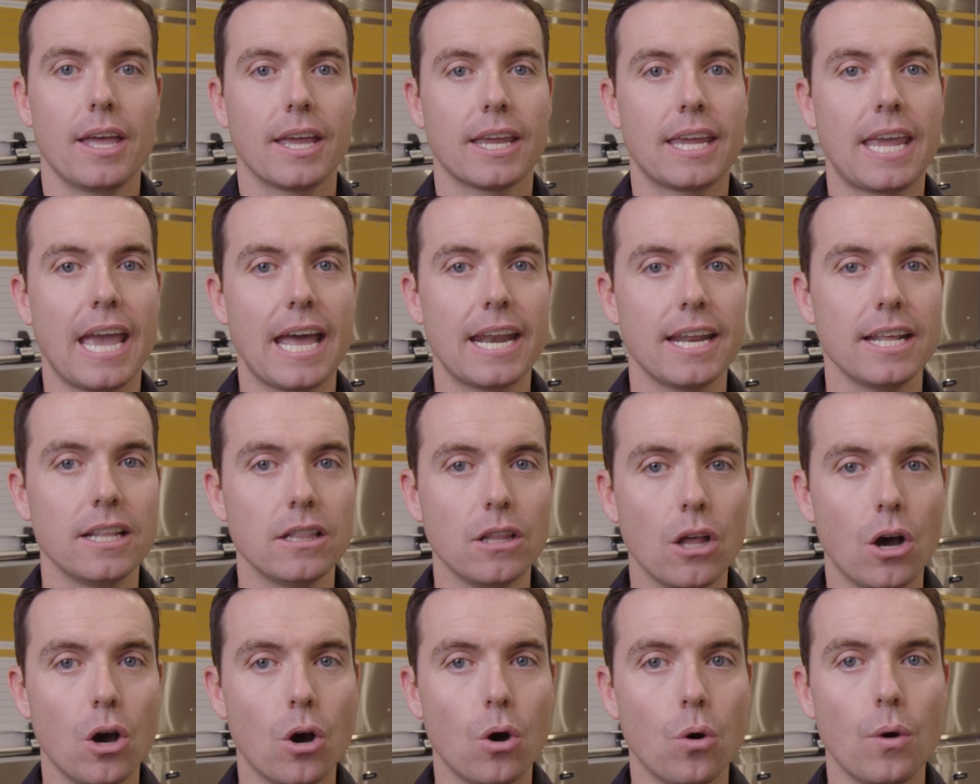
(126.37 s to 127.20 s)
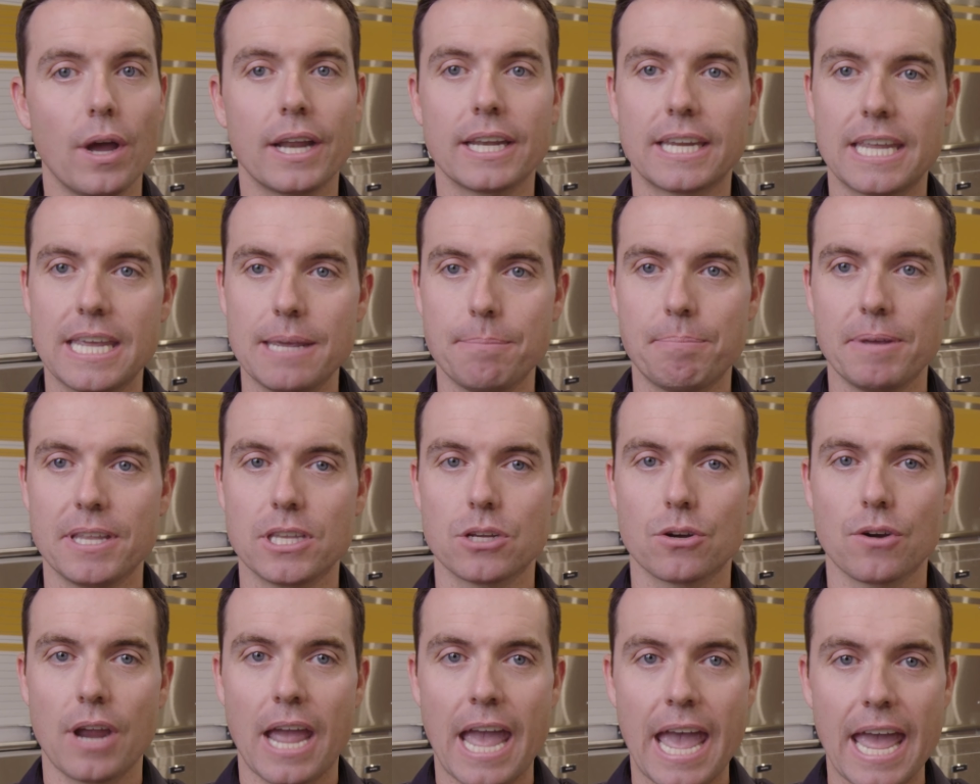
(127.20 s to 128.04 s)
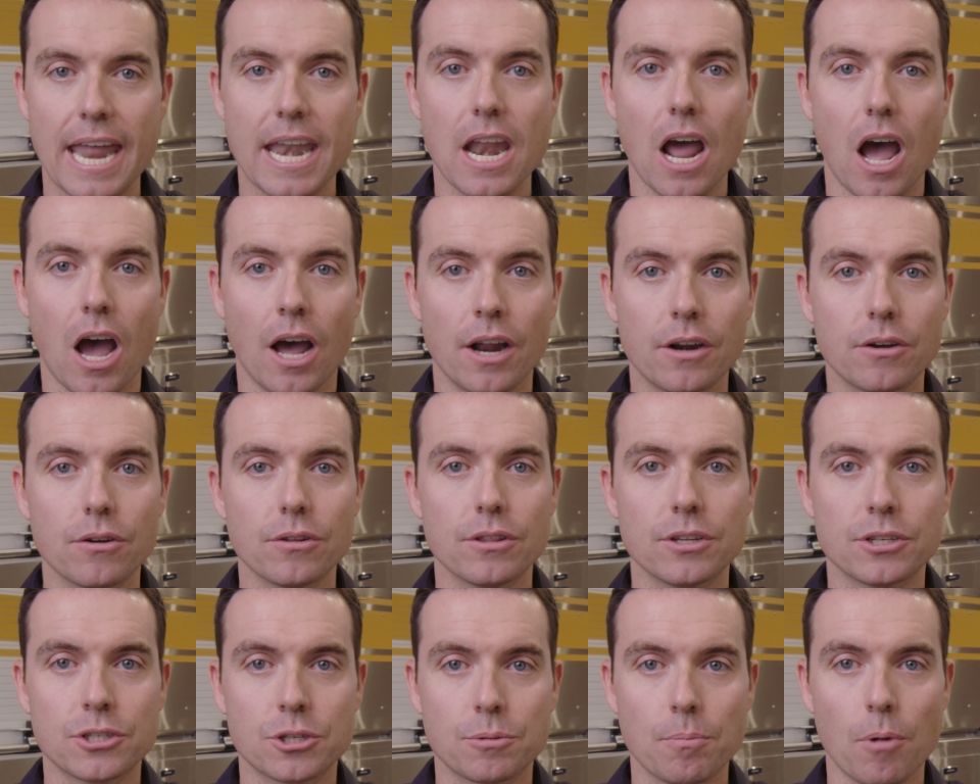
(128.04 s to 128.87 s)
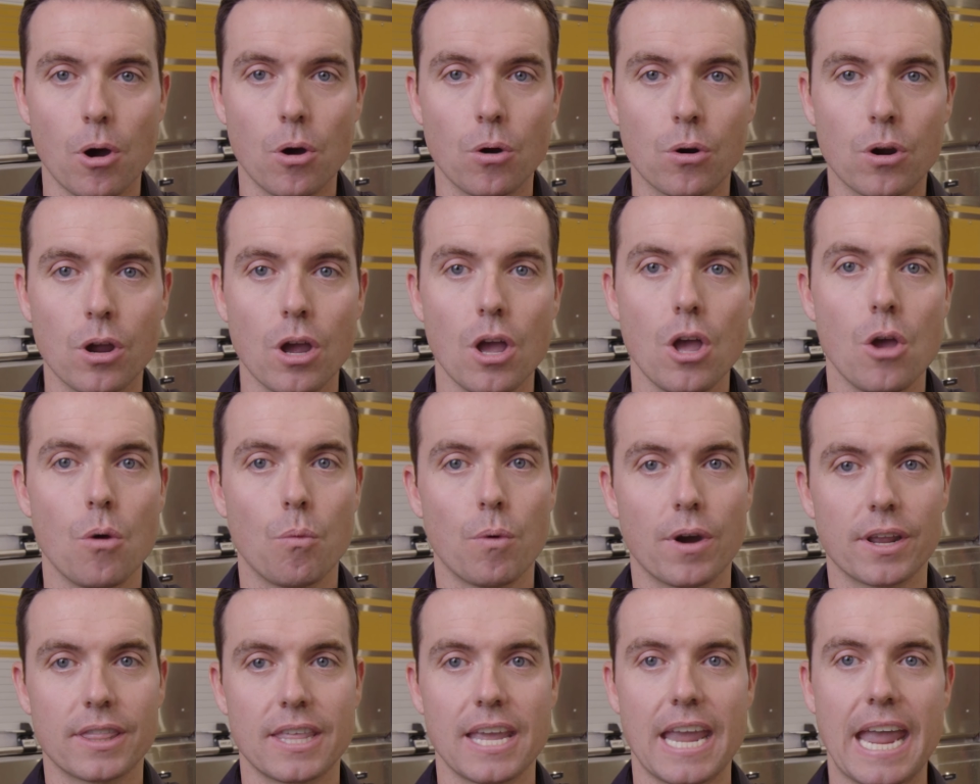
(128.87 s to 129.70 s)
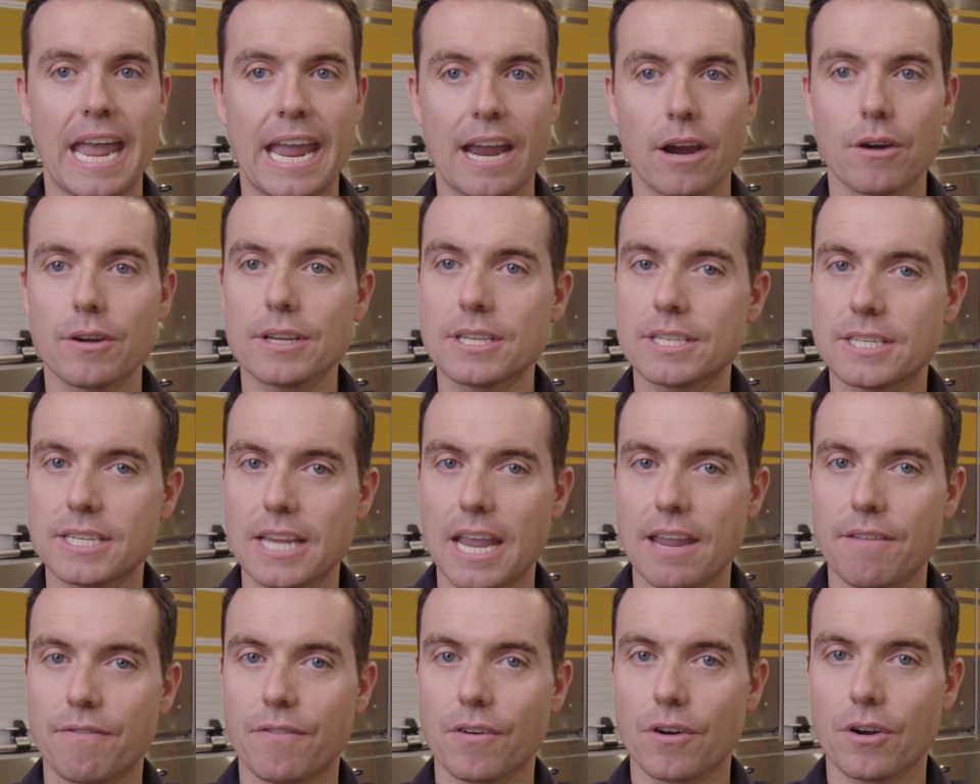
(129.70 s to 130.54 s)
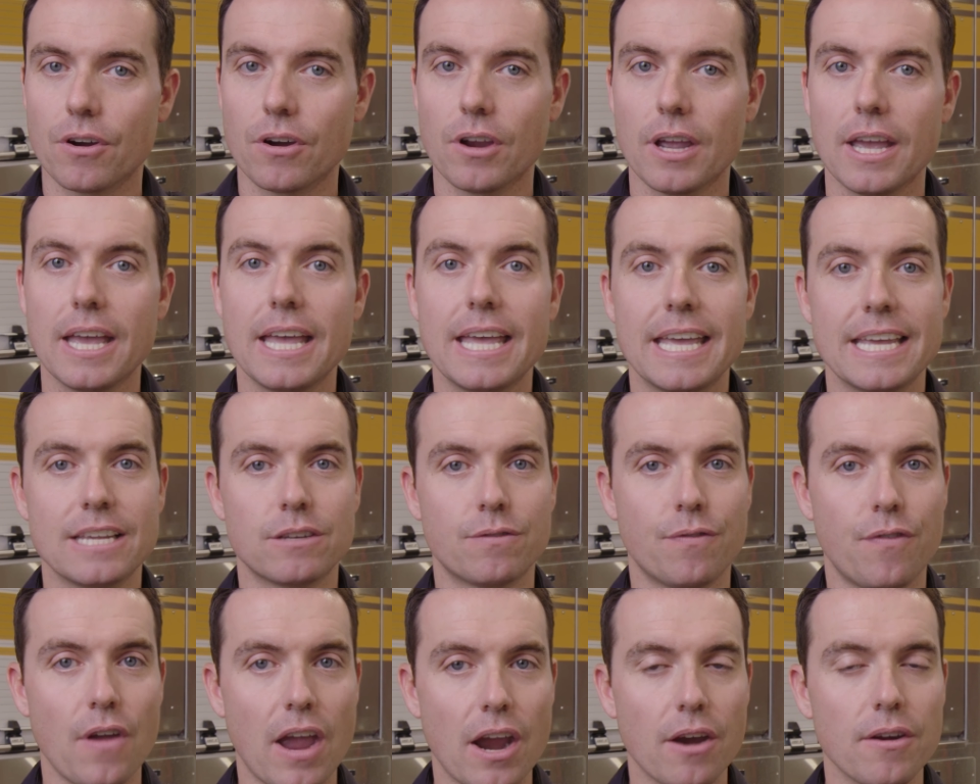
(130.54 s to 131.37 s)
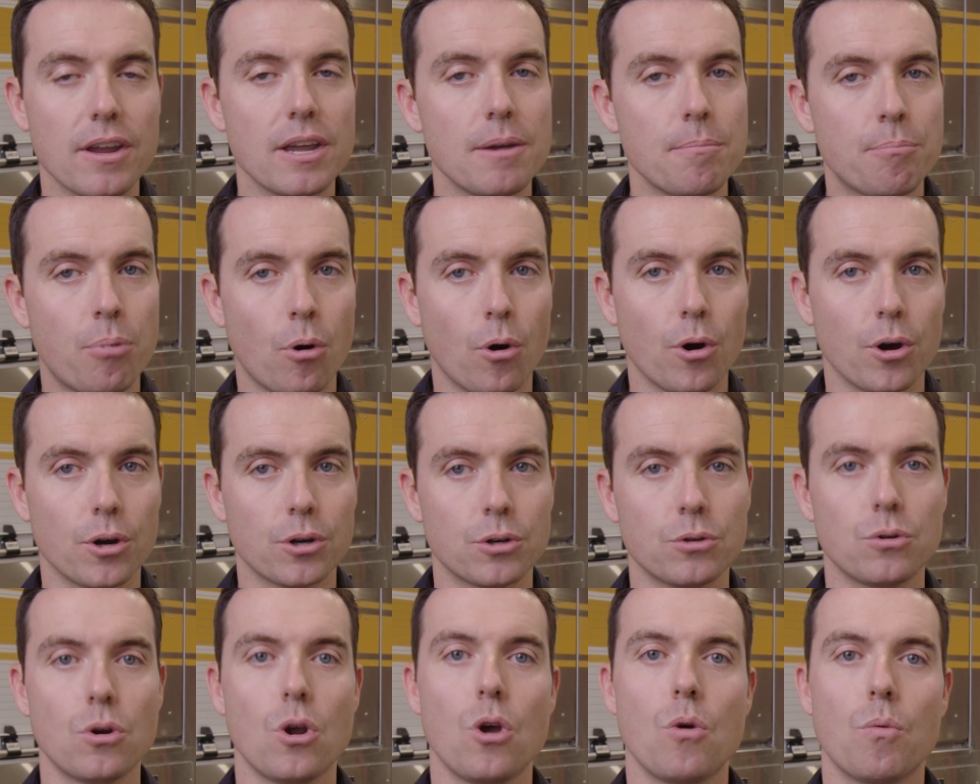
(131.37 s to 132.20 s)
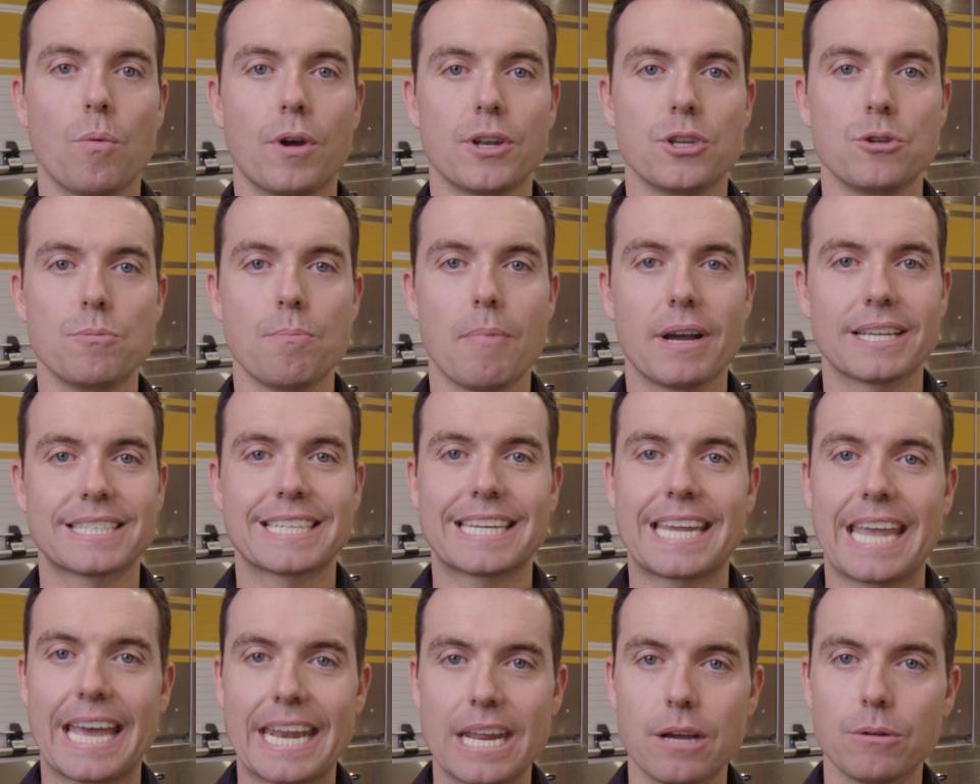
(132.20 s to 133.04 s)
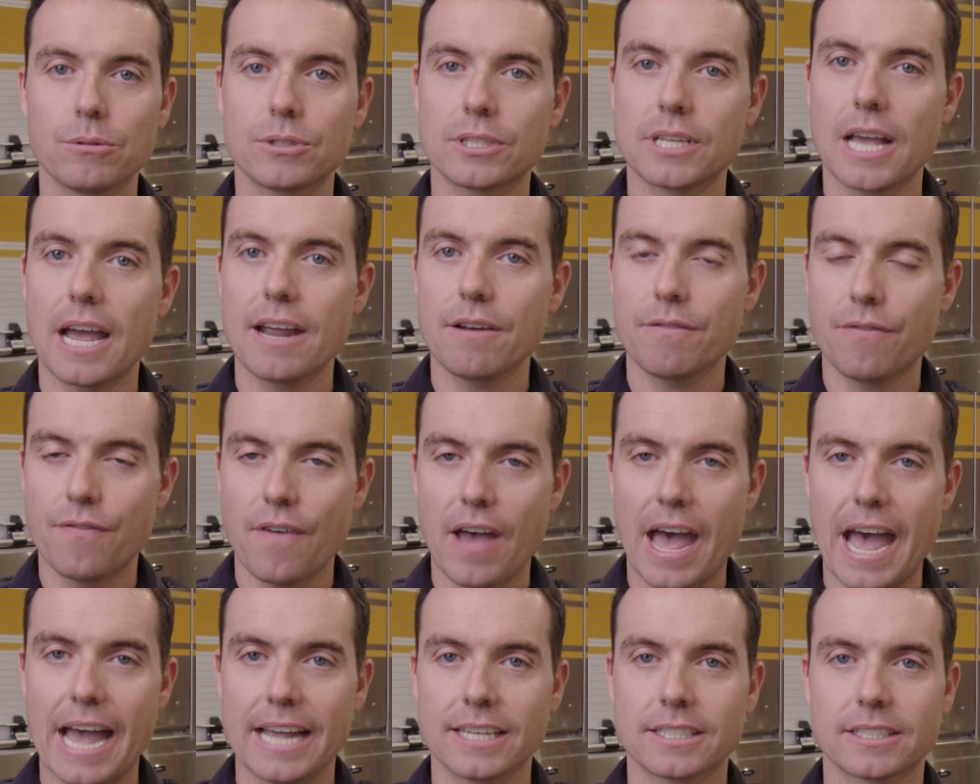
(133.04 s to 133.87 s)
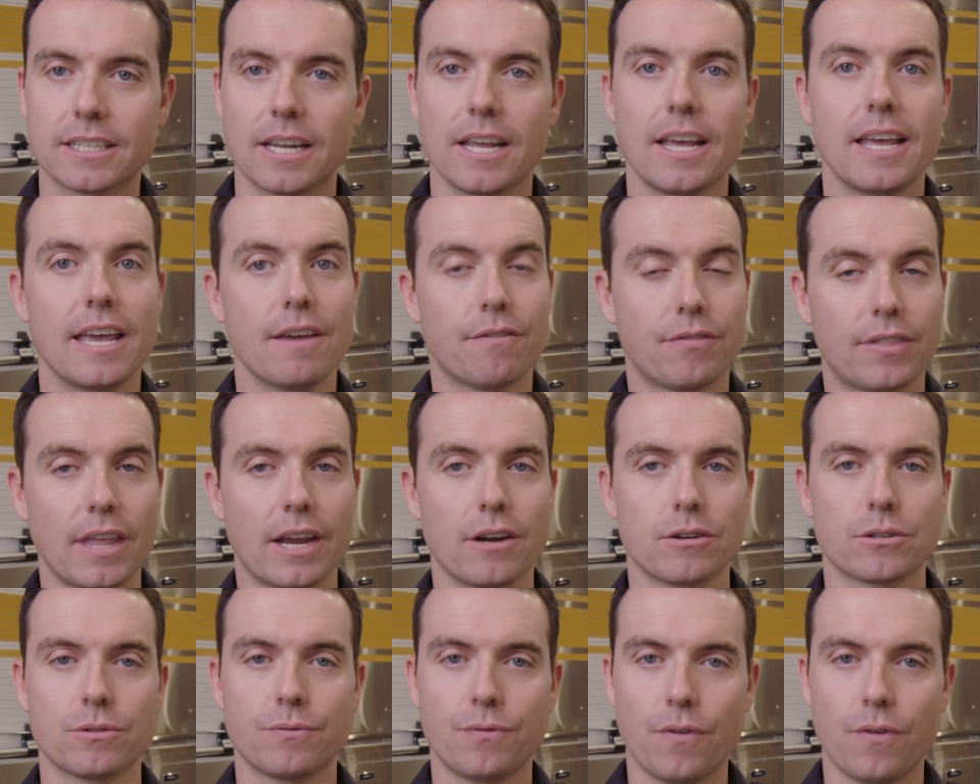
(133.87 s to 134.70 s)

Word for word: Getting low and keeping your head under the smoke where the air is safer is very important when you must get outside fast if there's a